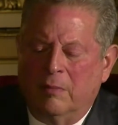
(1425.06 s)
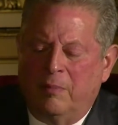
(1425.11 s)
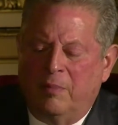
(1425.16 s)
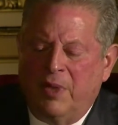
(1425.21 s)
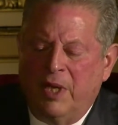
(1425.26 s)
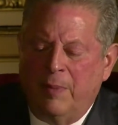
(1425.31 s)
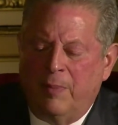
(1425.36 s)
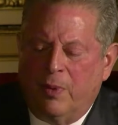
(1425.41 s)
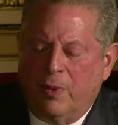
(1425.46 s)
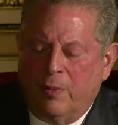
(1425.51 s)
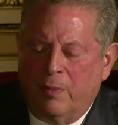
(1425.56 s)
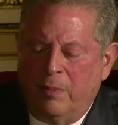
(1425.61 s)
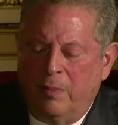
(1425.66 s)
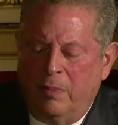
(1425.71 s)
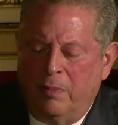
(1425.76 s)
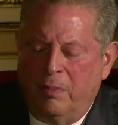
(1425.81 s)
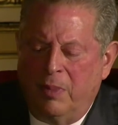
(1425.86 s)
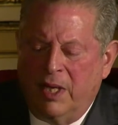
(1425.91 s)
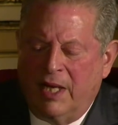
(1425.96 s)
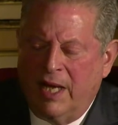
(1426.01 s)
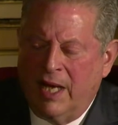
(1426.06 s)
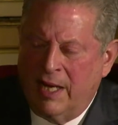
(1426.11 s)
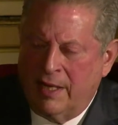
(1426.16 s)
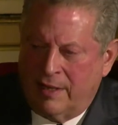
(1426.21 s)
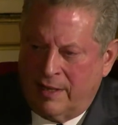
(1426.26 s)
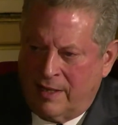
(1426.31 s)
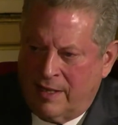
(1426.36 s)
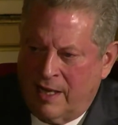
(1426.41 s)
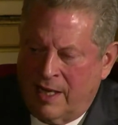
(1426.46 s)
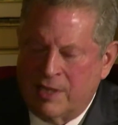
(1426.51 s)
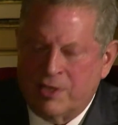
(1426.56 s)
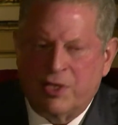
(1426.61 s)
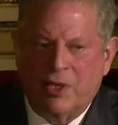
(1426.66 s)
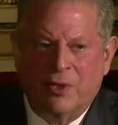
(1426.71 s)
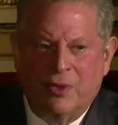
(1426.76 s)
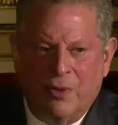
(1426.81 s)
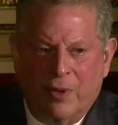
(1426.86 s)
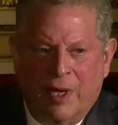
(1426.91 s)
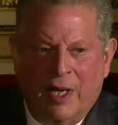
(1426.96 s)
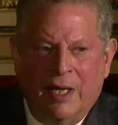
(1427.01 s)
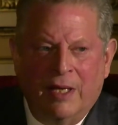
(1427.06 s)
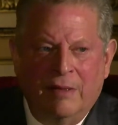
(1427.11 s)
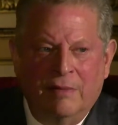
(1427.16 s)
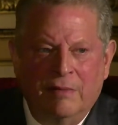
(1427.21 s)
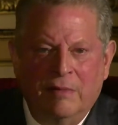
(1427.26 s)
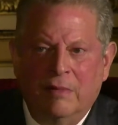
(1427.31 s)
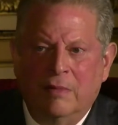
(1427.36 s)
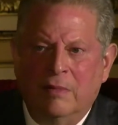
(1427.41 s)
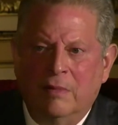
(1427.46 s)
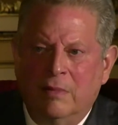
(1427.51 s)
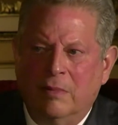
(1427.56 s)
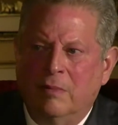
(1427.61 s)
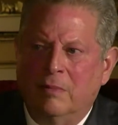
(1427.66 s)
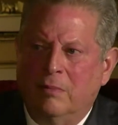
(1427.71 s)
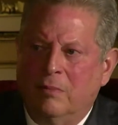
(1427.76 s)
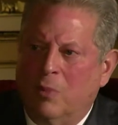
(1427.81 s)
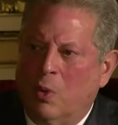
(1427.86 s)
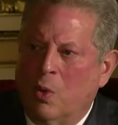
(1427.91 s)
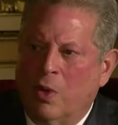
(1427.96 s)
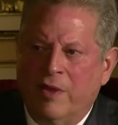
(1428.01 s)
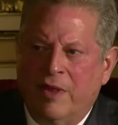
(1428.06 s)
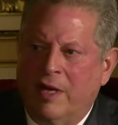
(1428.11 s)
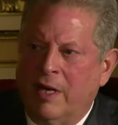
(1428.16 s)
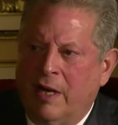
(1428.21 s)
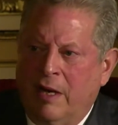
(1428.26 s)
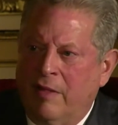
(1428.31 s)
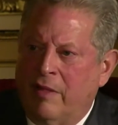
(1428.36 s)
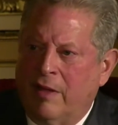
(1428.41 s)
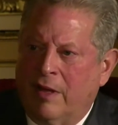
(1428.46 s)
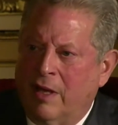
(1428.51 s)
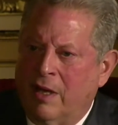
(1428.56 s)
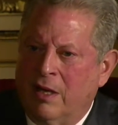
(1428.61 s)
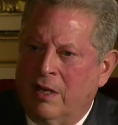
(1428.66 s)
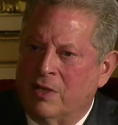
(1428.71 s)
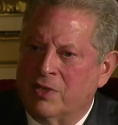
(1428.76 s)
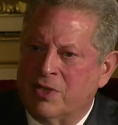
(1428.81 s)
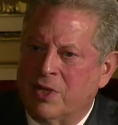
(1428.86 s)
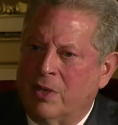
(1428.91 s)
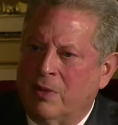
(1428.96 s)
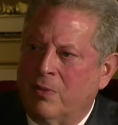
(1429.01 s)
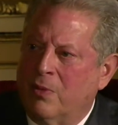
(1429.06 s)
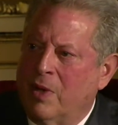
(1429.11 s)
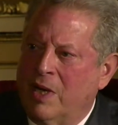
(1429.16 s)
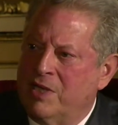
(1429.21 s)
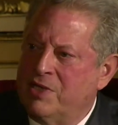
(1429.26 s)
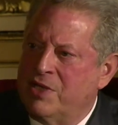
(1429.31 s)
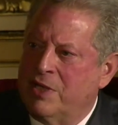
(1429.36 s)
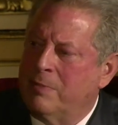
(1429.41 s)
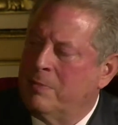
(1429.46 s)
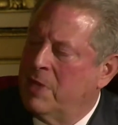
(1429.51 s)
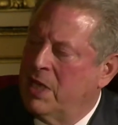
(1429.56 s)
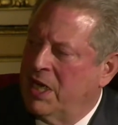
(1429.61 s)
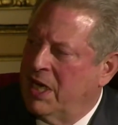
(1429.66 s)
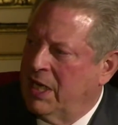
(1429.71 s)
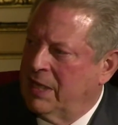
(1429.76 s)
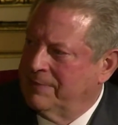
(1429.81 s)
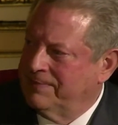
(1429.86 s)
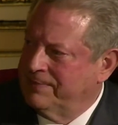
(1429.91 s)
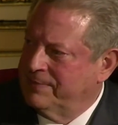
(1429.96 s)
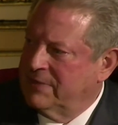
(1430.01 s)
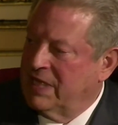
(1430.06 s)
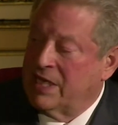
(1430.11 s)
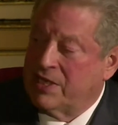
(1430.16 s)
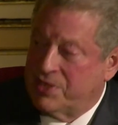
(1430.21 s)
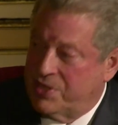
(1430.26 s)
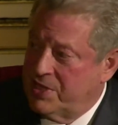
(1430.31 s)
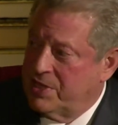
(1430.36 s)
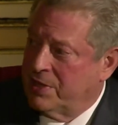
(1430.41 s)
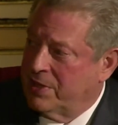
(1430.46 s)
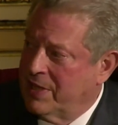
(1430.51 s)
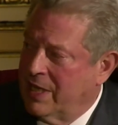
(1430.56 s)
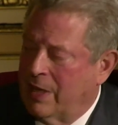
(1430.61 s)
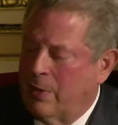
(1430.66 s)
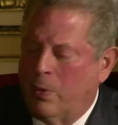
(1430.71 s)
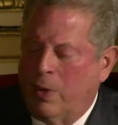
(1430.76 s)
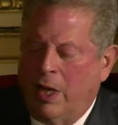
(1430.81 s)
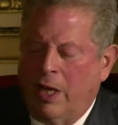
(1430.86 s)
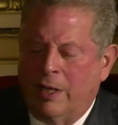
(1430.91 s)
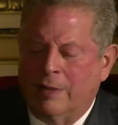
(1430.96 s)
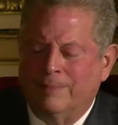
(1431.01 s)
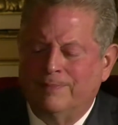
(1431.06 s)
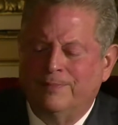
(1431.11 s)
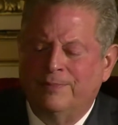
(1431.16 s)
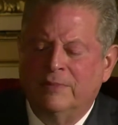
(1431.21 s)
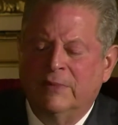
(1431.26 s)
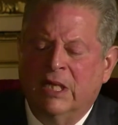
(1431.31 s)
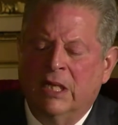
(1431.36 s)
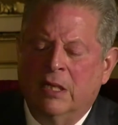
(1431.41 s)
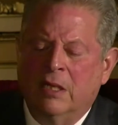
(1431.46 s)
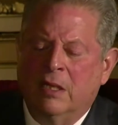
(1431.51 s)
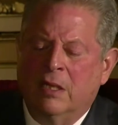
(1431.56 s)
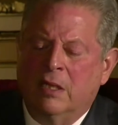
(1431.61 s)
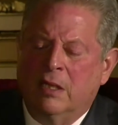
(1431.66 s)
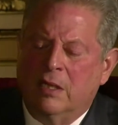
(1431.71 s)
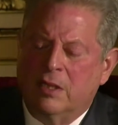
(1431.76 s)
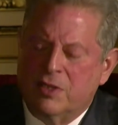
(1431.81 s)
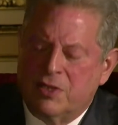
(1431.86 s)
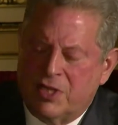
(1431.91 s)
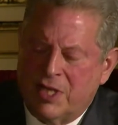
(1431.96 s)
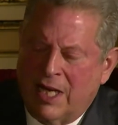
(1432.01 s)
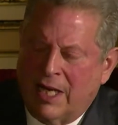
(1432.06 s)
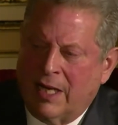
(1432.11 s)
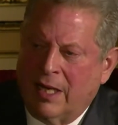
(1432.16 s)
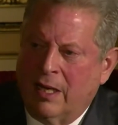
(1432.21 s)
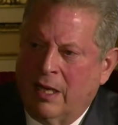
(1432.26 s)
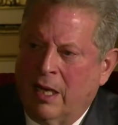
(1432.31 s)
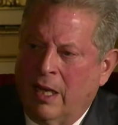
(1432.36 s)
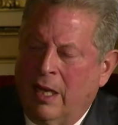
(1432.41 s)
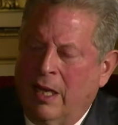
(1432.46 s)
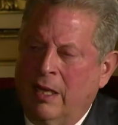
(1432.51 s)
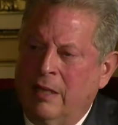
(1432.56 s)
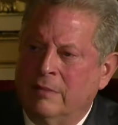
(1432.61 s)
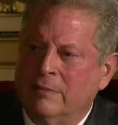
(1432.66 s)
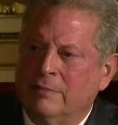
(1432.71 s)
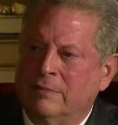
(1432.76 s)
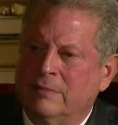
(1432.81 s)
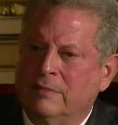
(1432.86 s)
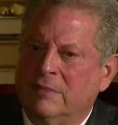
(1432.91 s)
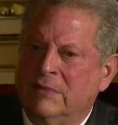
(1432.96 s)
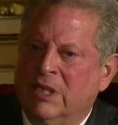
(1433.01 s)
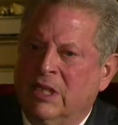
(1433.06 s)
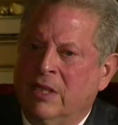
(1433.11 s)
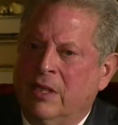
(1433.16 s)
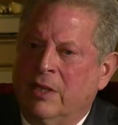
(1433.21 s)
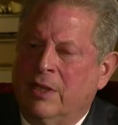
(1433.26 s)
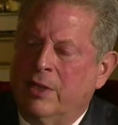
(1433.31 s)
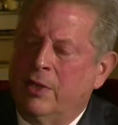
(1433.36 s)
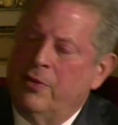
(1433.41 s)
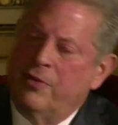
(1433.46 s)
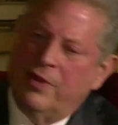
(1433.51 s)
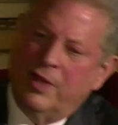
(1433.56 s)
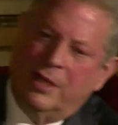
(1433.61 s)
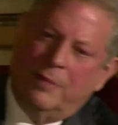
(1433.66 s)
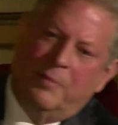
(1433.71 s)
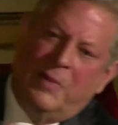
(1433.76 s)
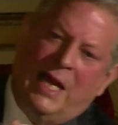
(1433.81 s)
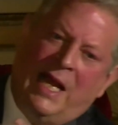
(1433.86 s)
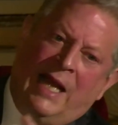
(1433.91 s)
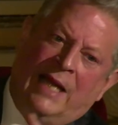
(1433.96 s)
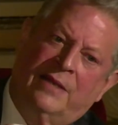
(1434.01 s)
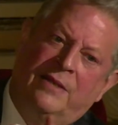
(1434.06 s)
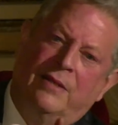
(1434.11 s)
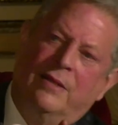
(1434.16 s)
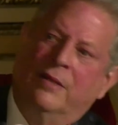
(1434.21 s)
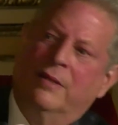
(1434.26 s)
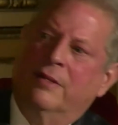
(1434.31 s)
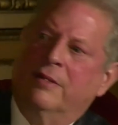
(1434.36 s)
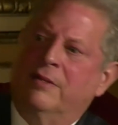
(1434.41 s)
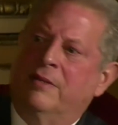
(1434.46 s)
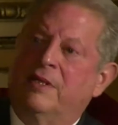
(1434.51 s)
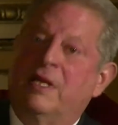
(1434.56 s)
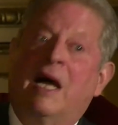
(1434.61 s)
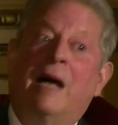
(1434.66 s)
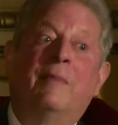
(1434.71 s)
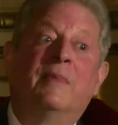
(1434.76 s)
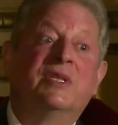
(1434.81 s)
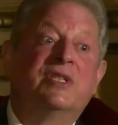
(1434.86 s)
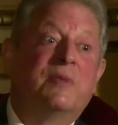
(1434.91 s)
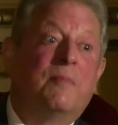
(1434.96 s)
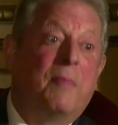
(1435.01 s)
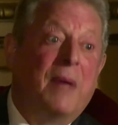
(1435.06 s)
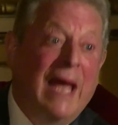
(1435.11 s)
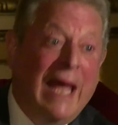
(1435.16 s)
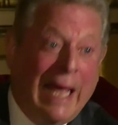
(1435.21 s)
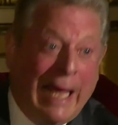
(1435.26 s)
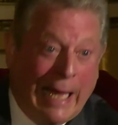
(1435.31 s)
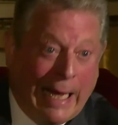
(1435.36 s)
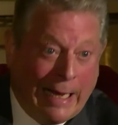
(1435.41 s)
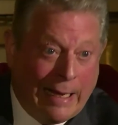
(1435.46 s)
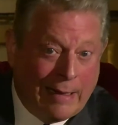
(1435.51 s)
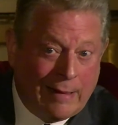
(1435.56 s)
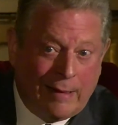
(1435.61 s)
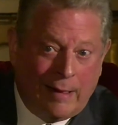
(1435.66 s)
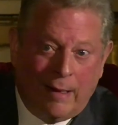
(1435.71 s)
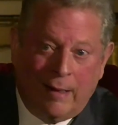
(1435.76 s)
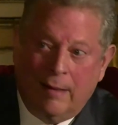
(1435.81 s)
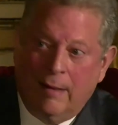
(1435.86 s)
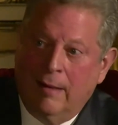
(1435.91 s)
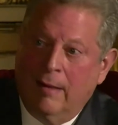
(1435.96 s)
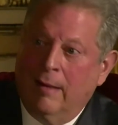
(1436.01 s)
People began to concentrate more than anything else on raising money, and it's still that way. Secondly, you think back to Thomas Paine.